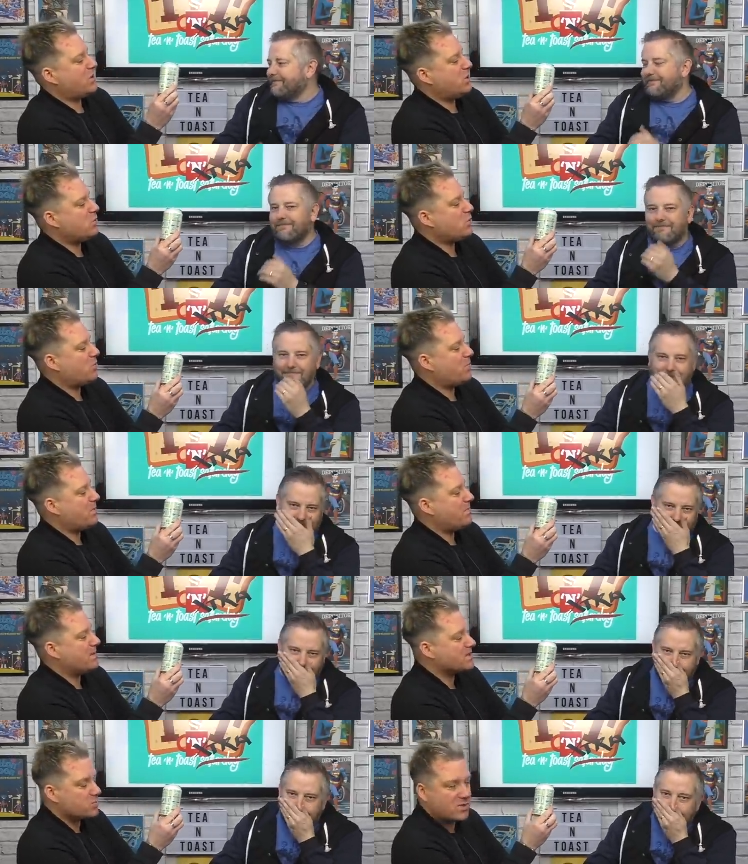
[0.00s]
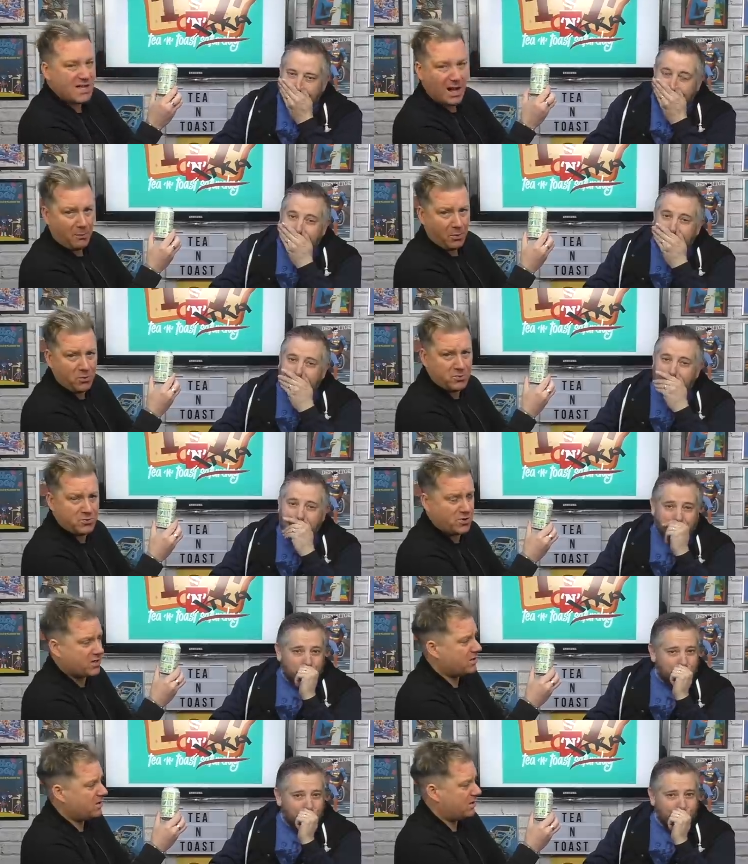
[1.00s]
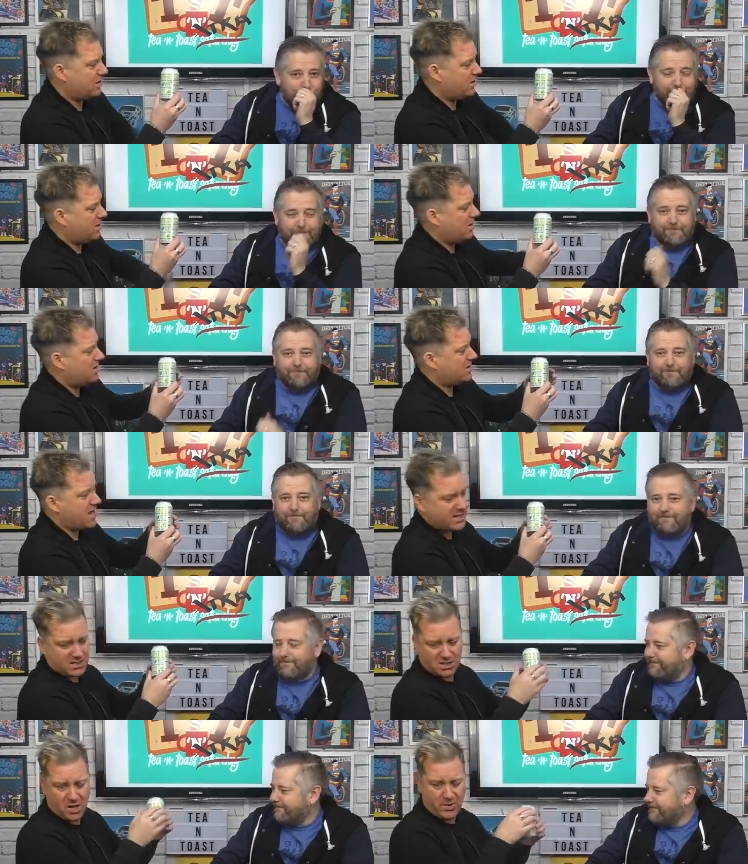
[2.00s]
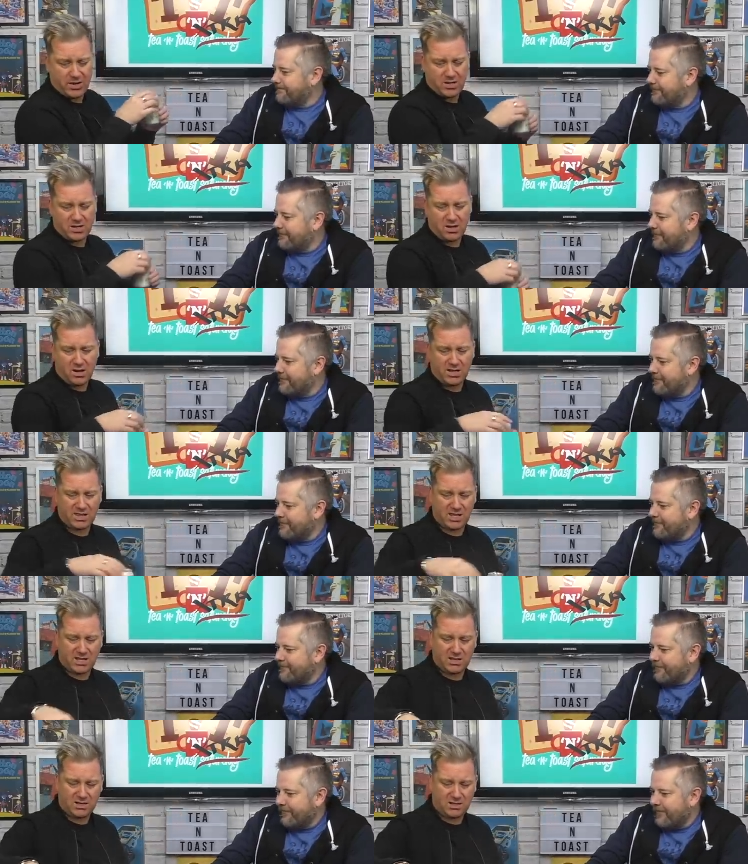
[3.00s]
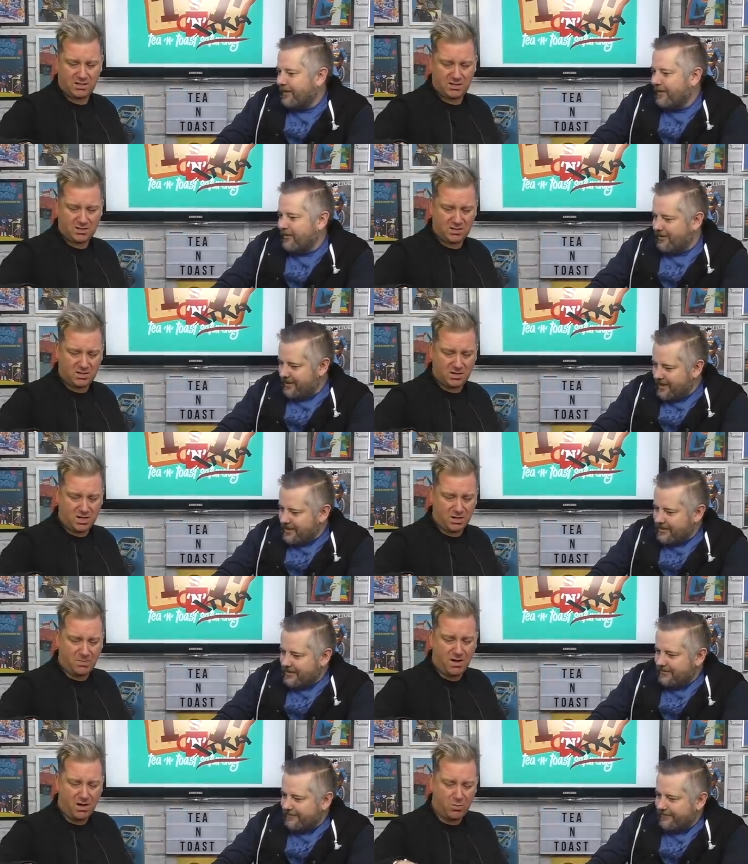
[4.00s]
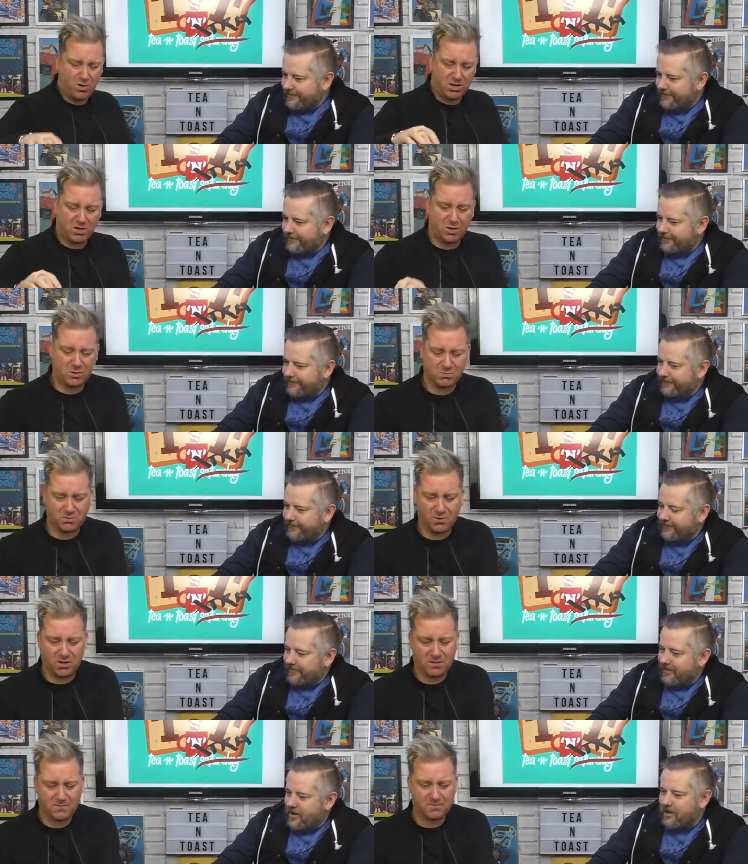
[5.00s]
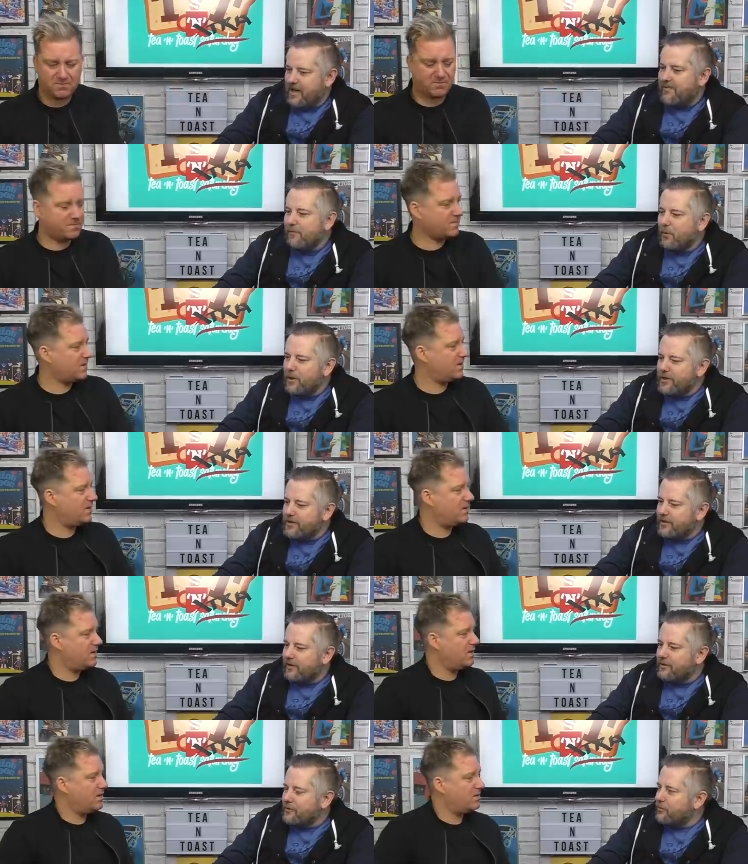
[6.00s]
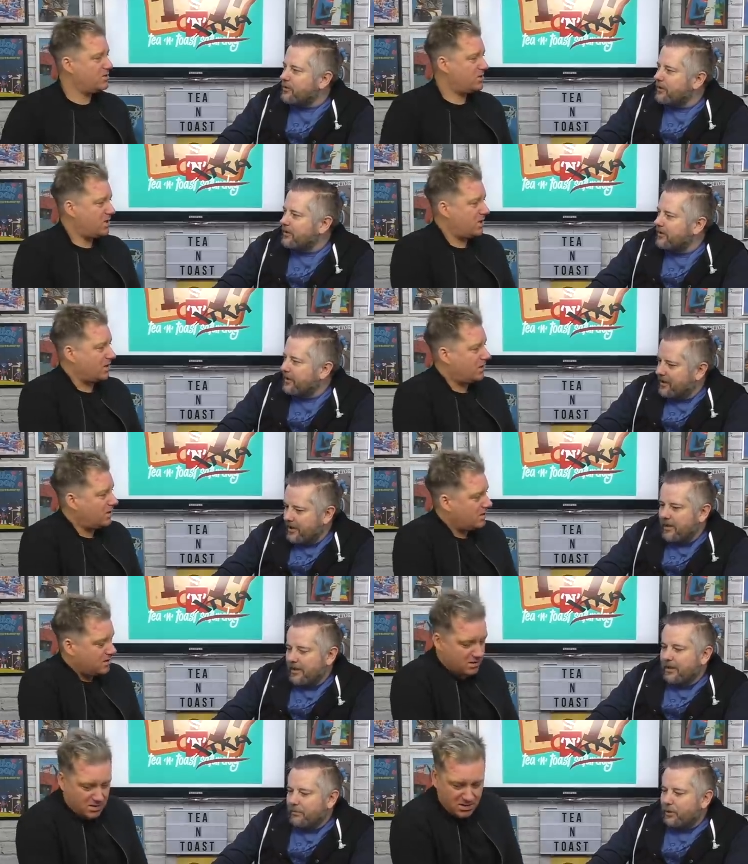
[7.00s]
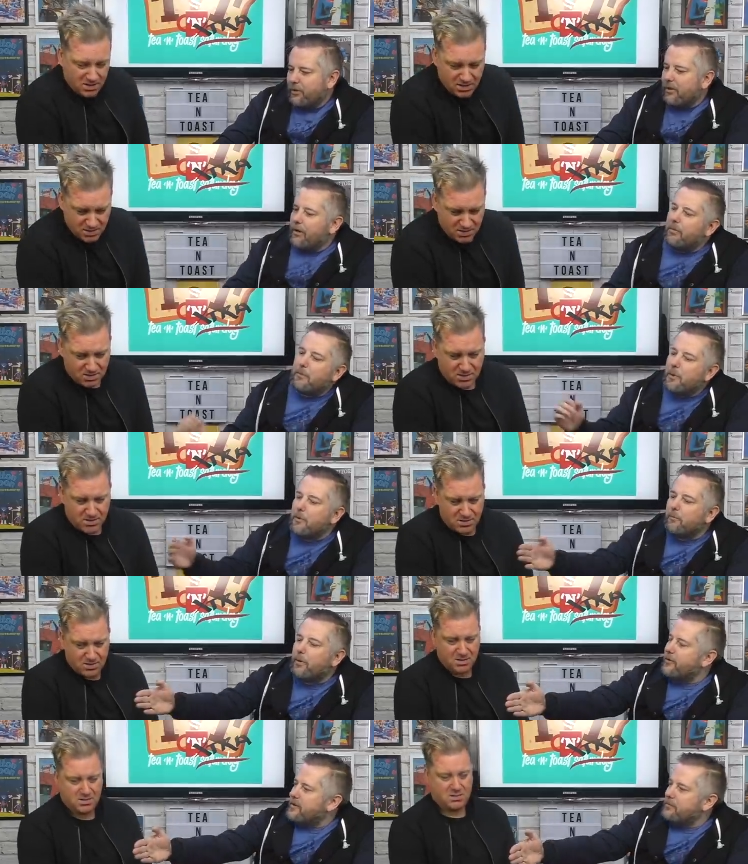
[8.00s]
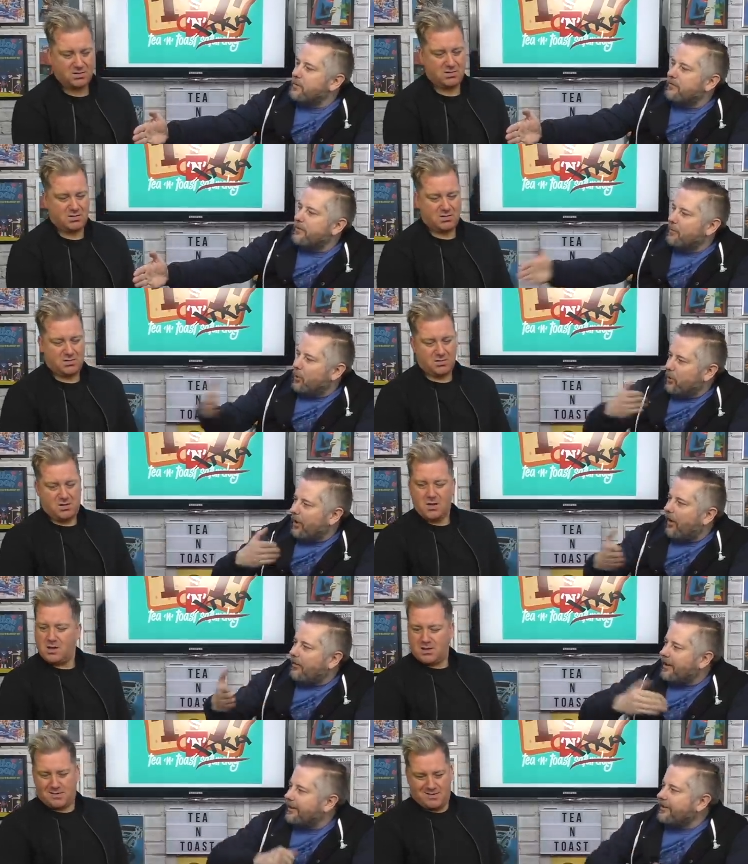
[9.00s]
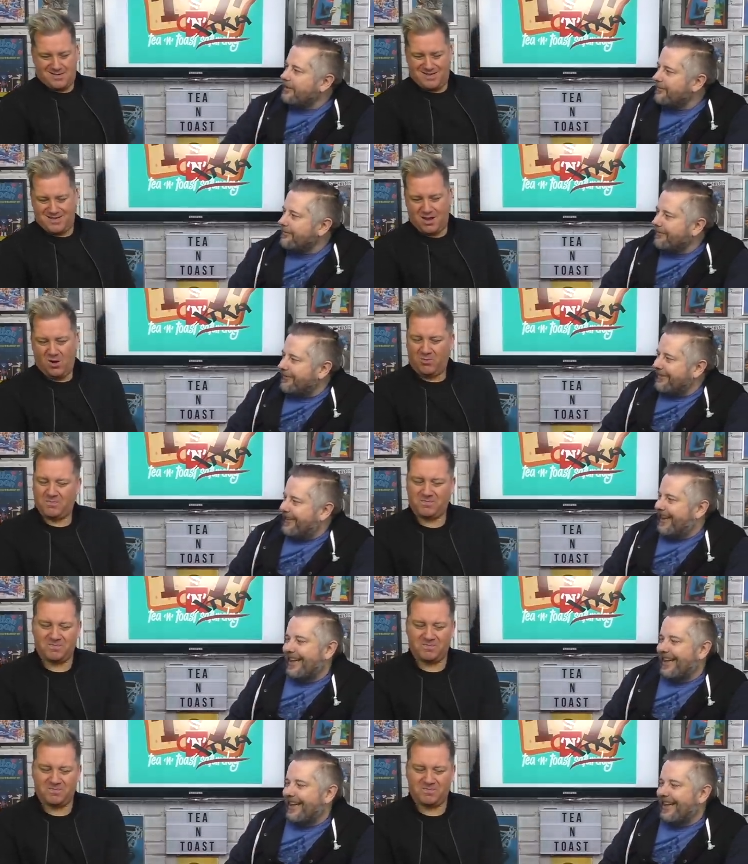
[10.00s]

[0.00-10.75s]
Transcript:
Speaker 1: a cucumber mint with apple drink? That's going, I think, yes, on a par with gooseberry.
Speaker 2: or even worse than gooseberry. Do you think? But you can't be bothered to move them all along, can you? No.